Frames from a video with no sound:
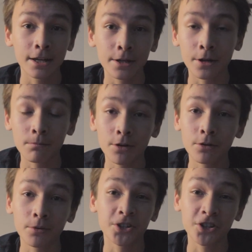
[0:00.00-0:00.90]
number
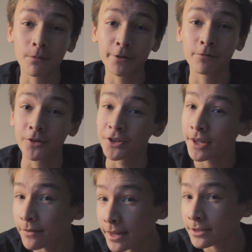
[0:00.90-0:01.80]
when shopping for
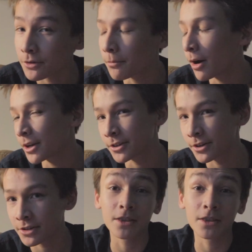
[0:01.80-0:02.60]
TVs or monitors.